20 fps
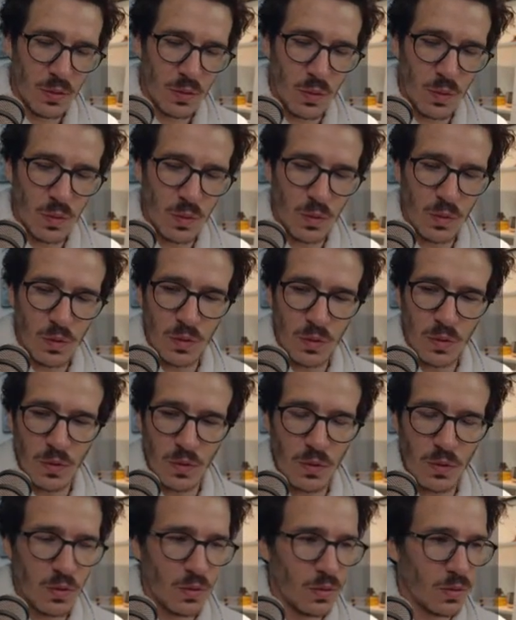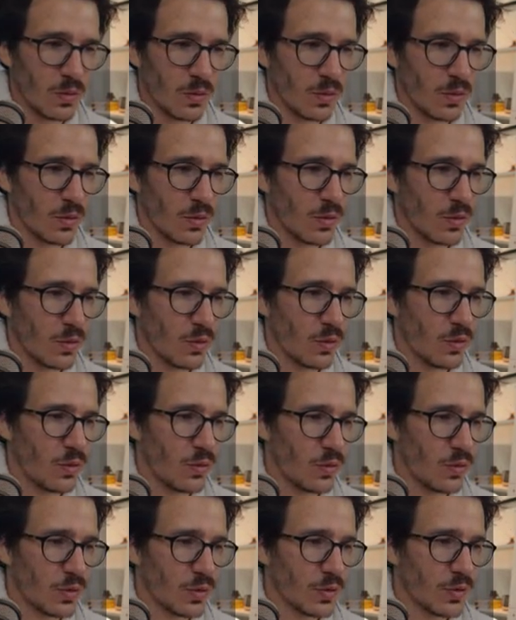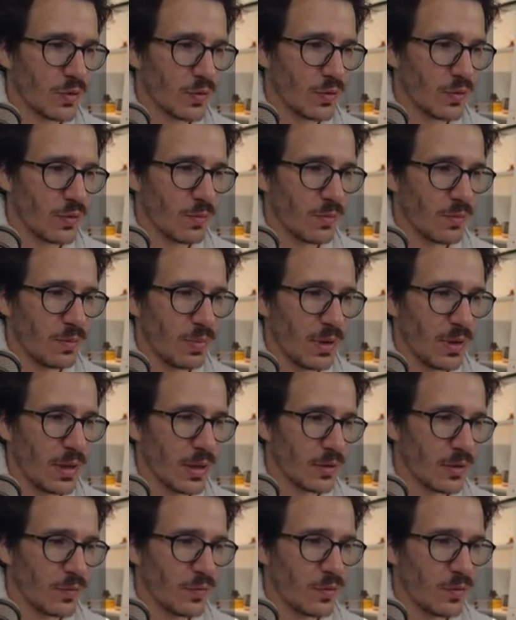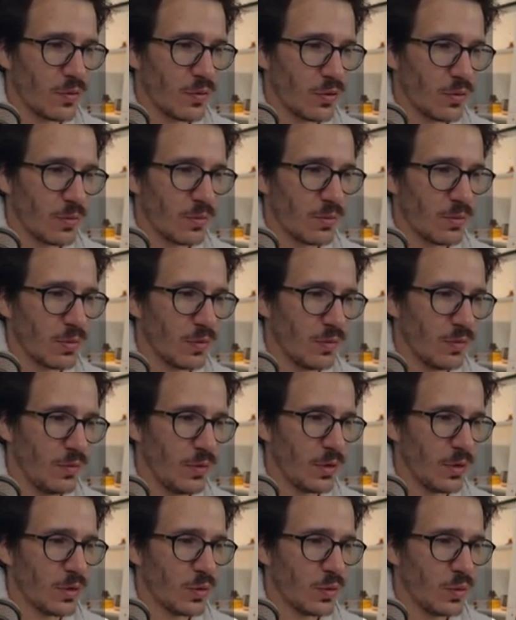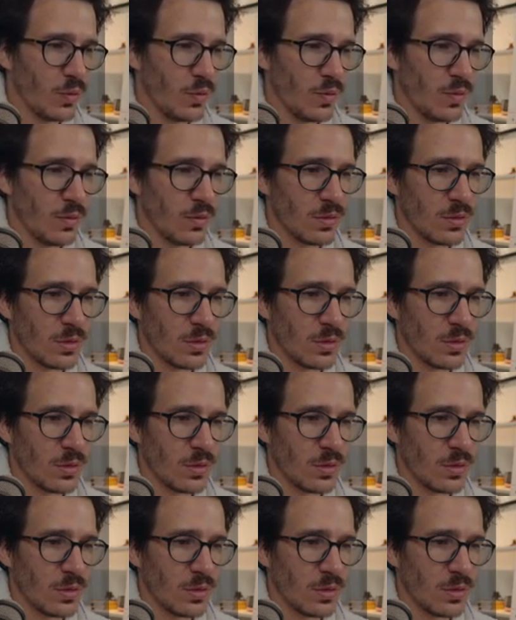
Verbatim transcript: Two, two, two. Course platform V2.